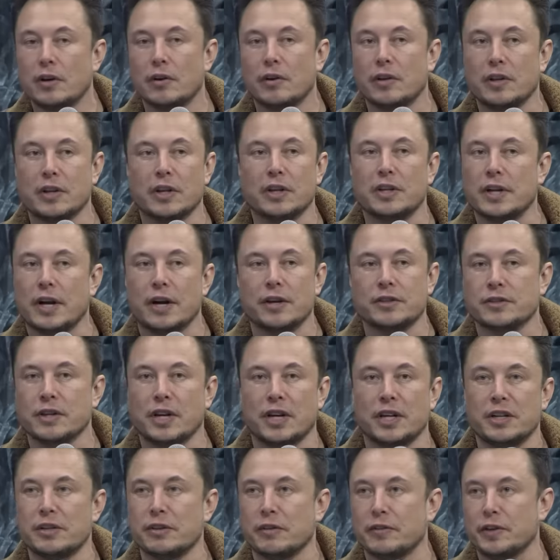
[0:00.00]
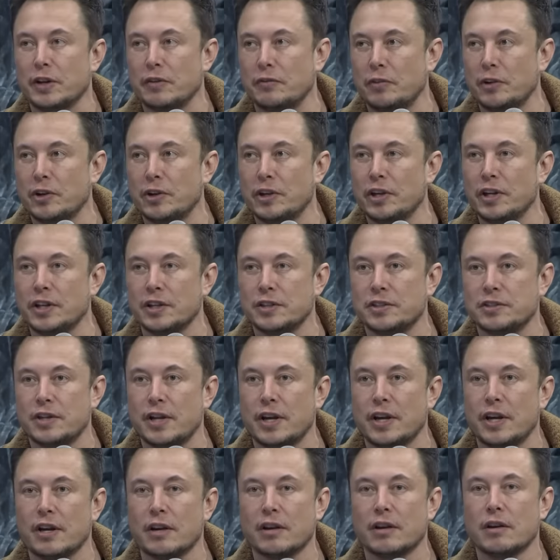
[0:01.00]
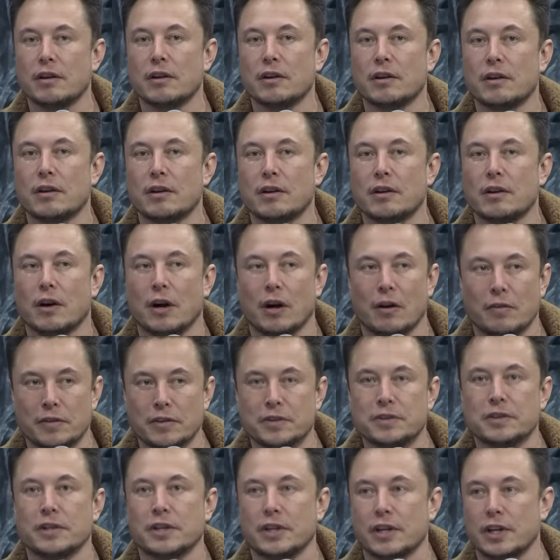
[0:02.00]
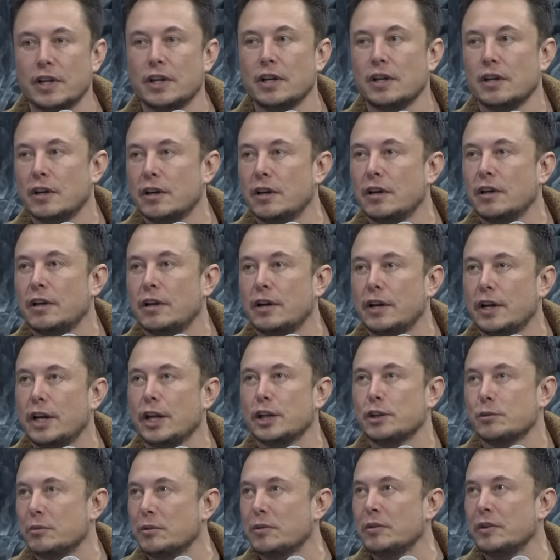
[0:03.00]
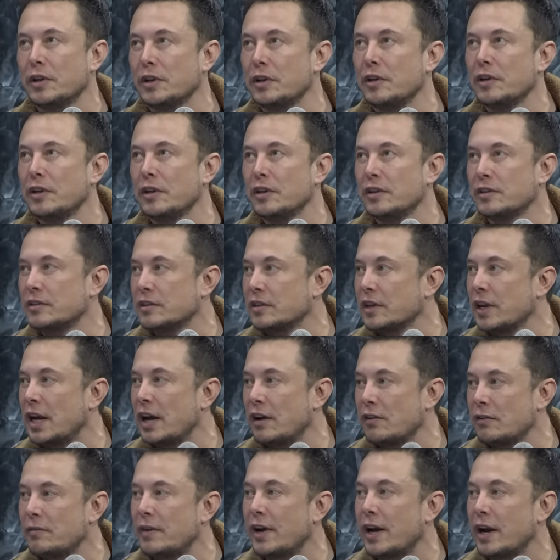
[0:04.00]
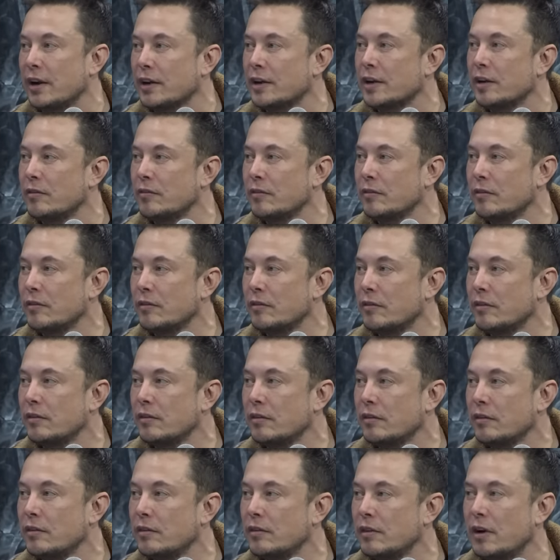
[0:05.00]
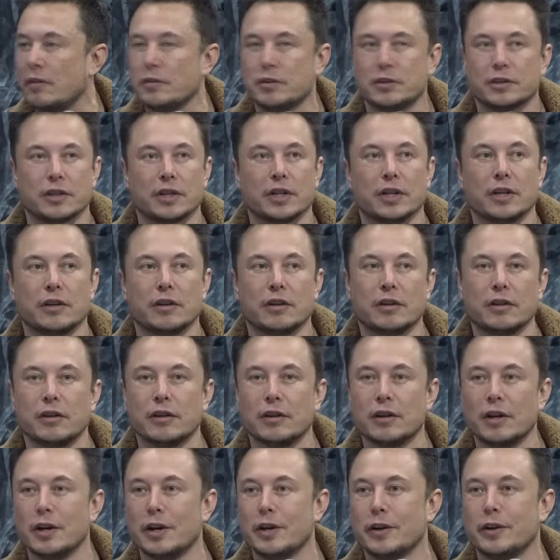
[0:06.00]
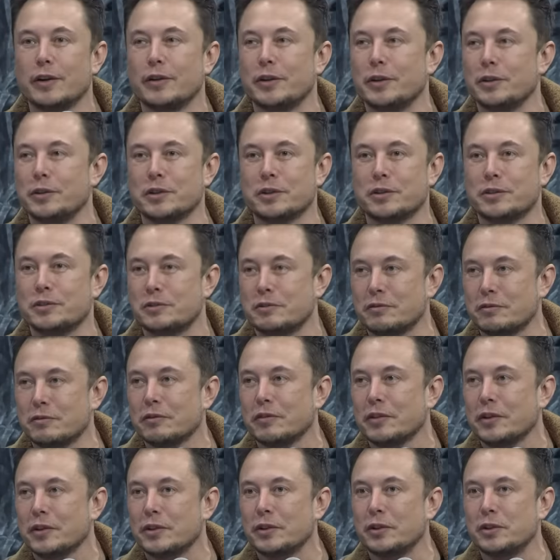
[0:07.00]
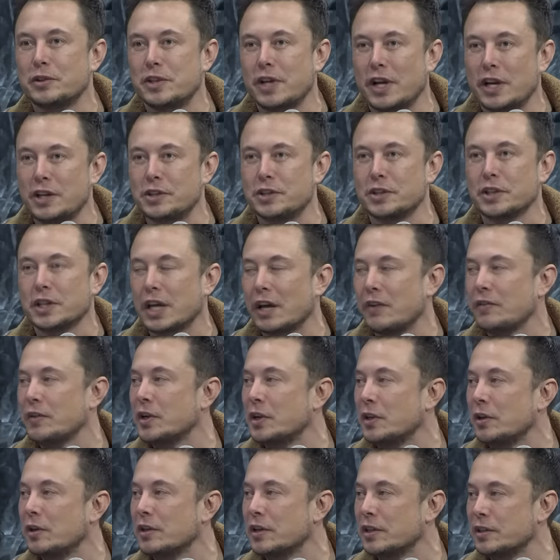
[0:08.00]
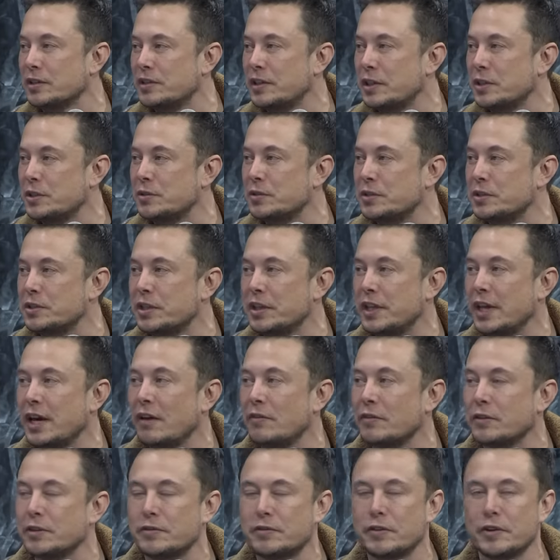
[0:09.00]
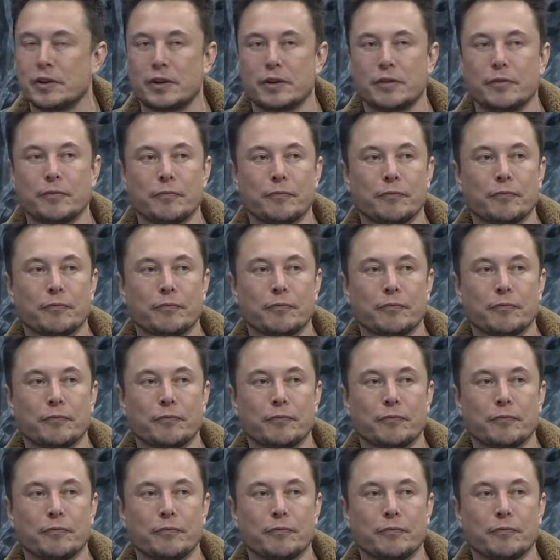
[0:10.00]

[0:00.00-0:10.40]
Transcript: And the entire scientific community is saying, obviously, it has, it, it's going to have a bad outcome. Obviously, you just you're changing the chemical constituency of the atmosphere.